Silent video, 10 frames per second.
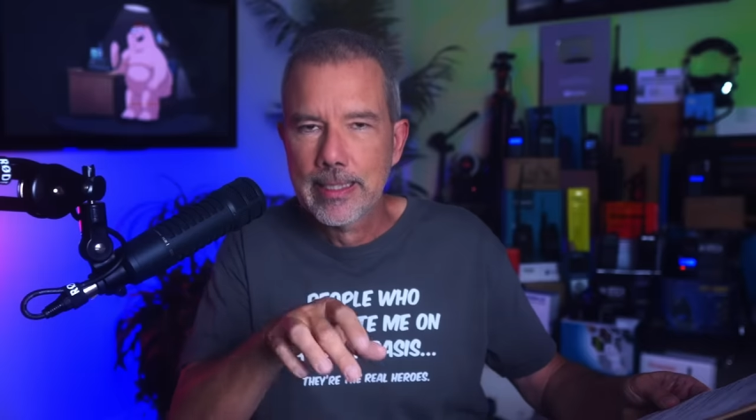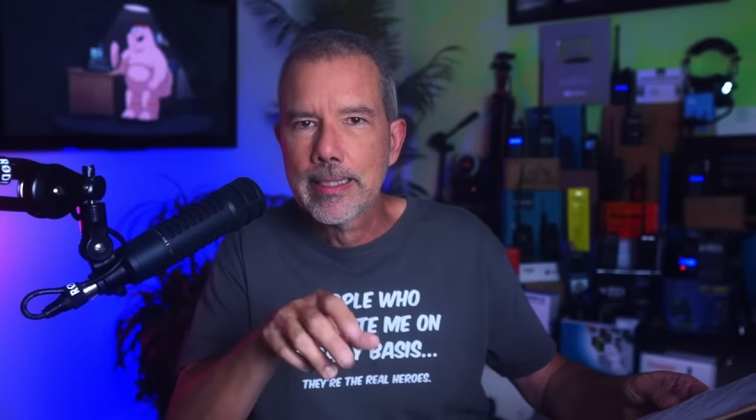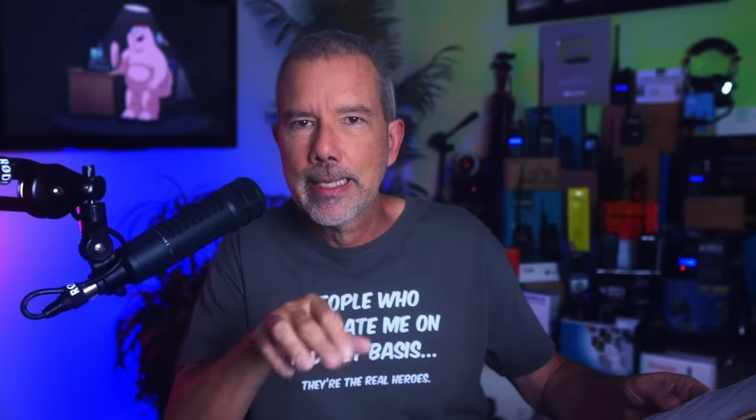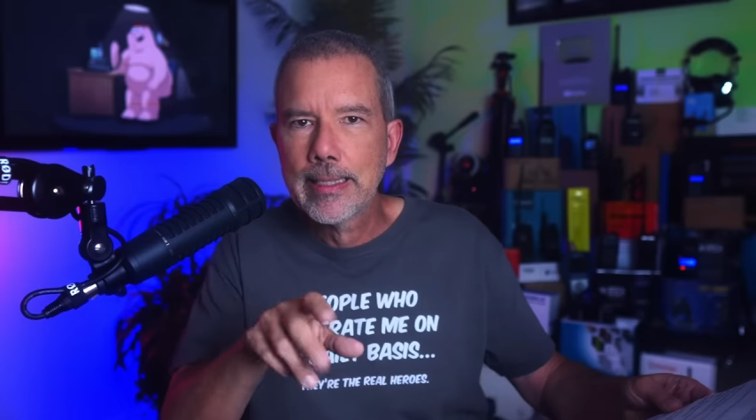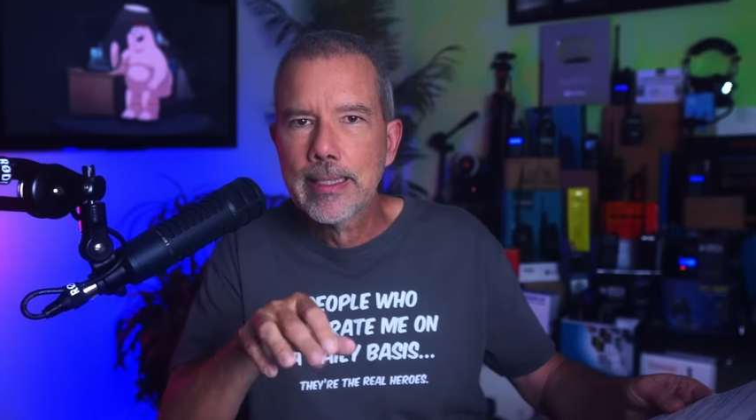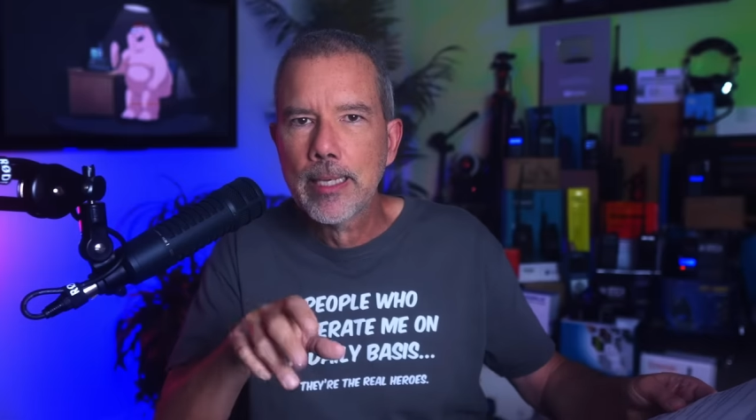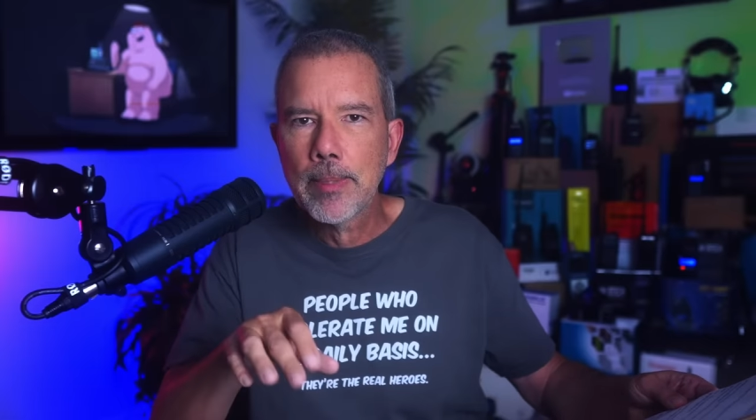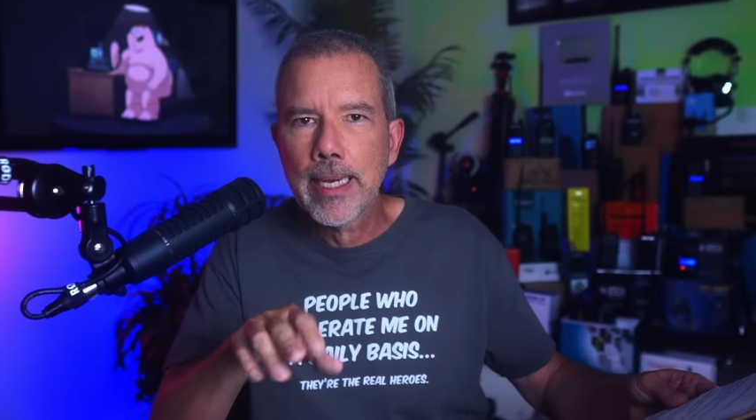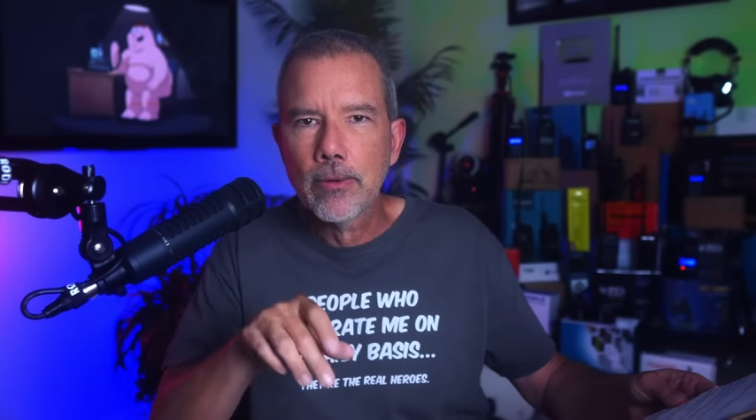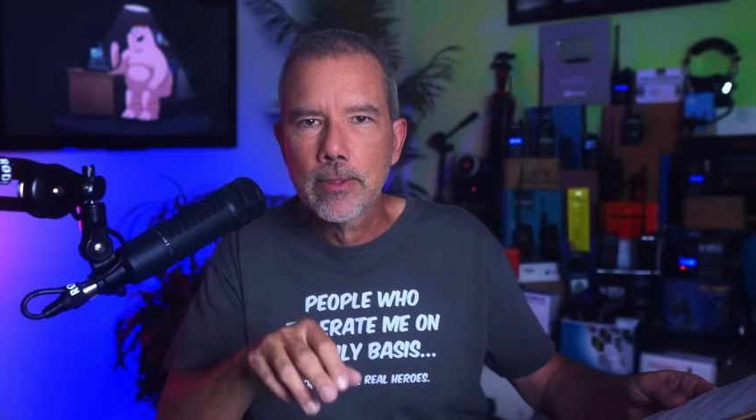as they type
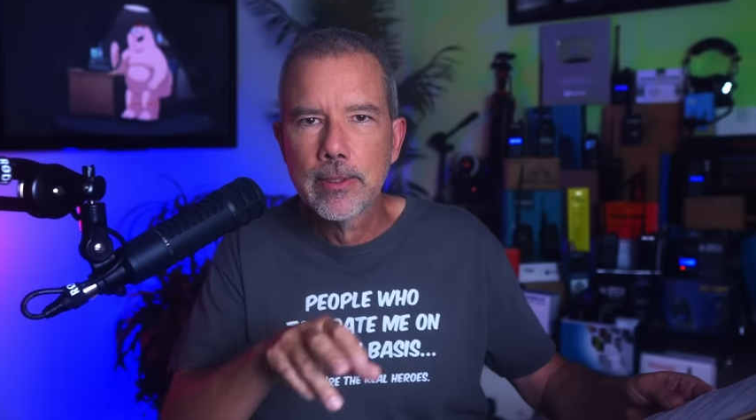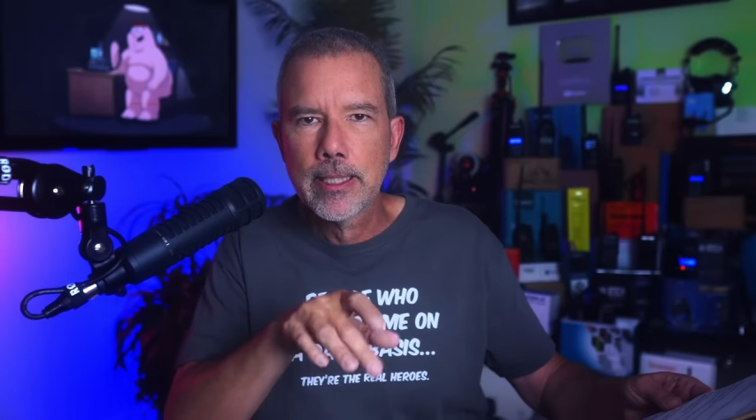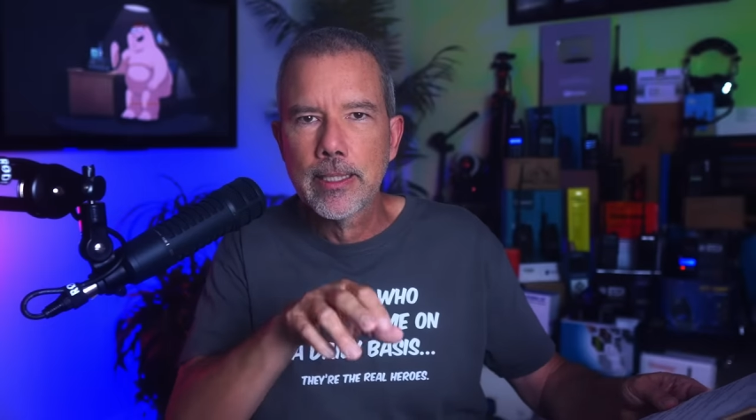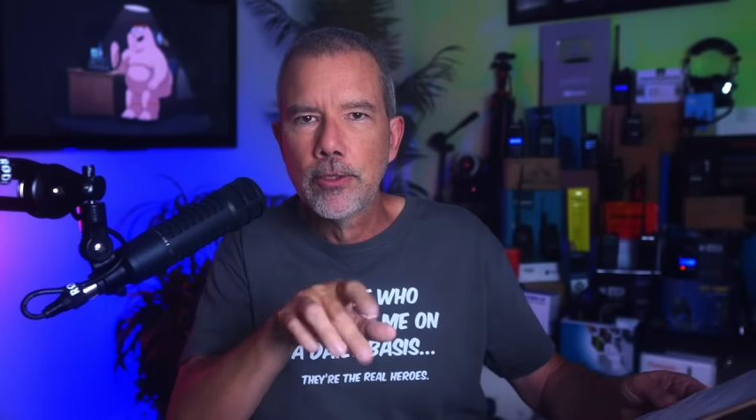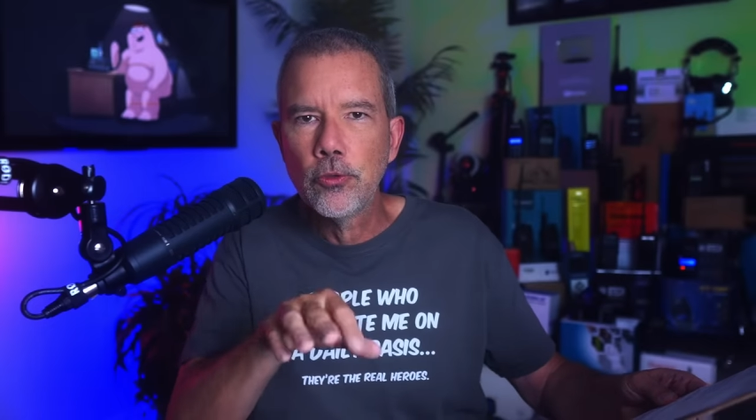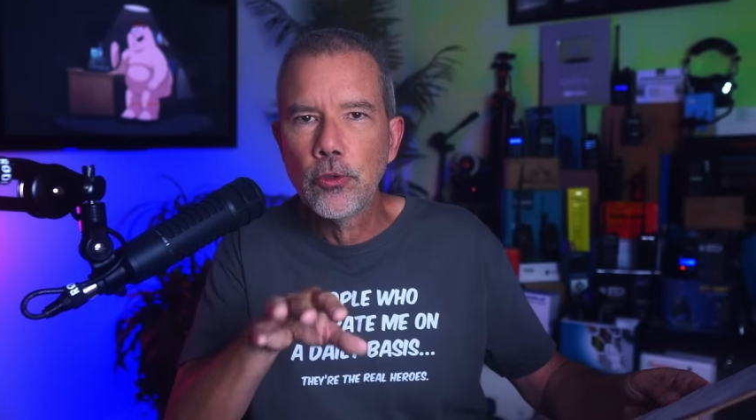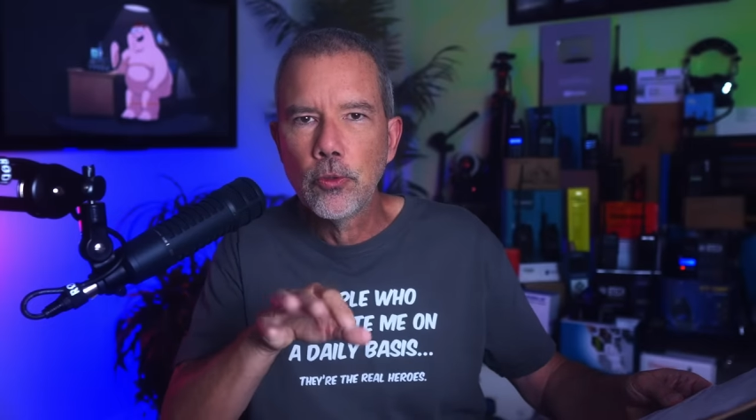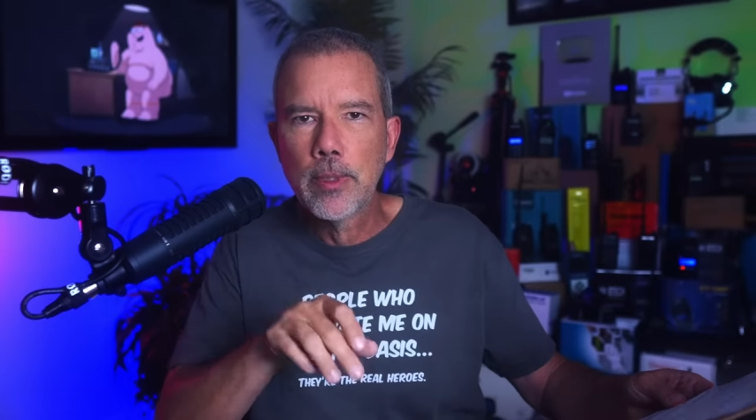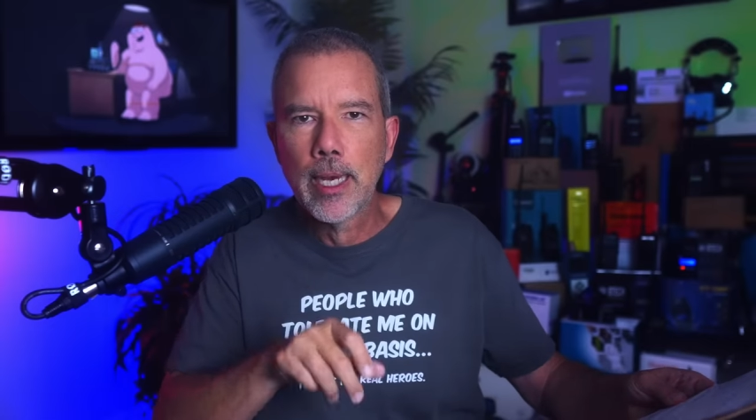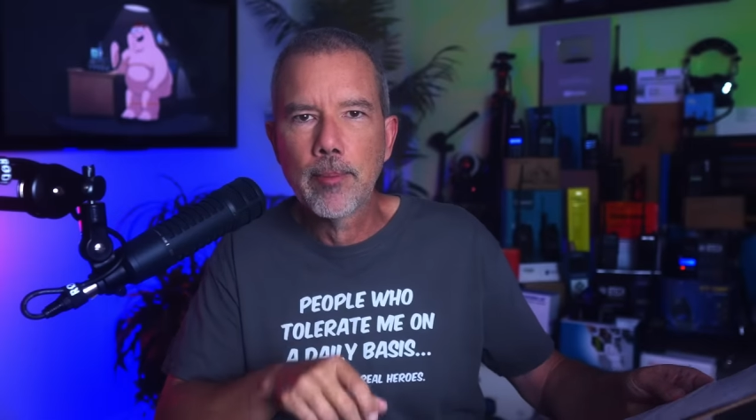it out in
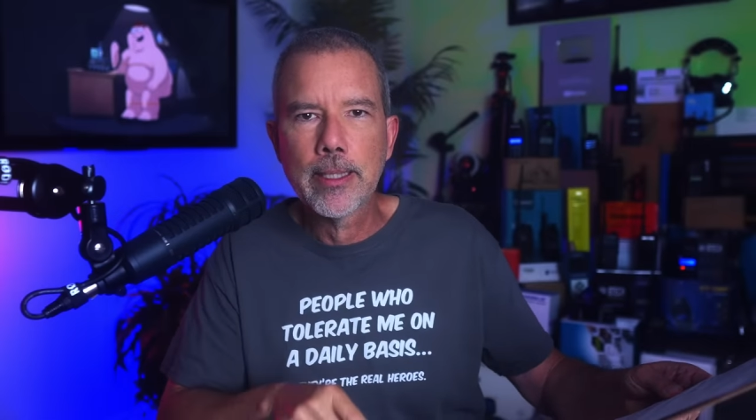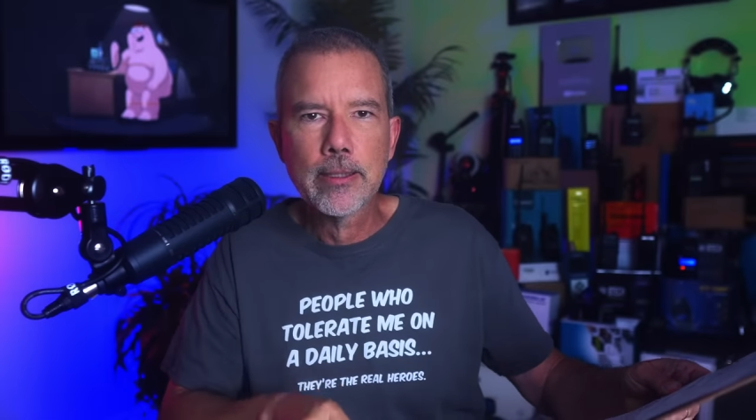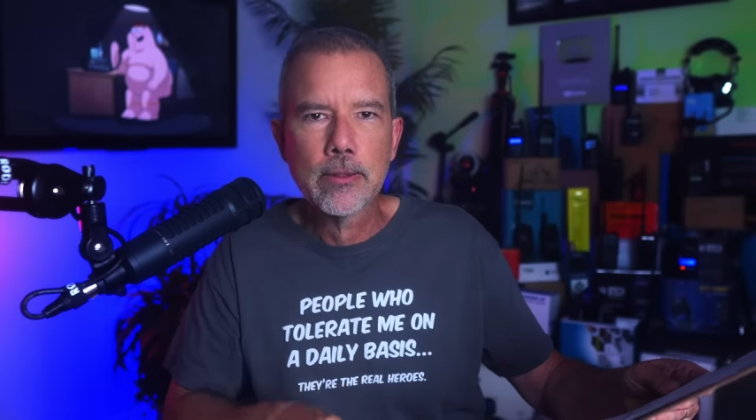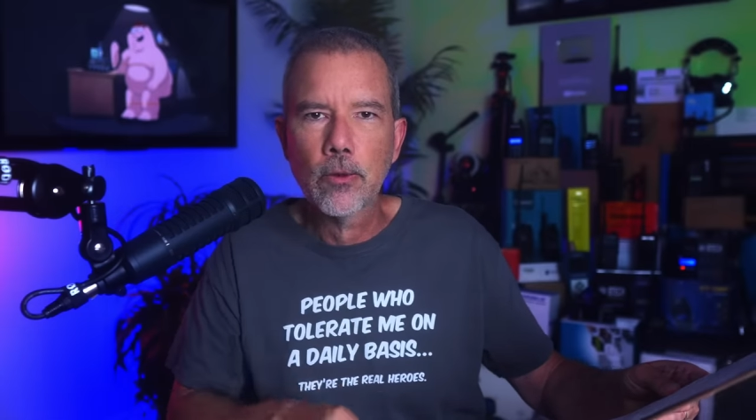YouTube comments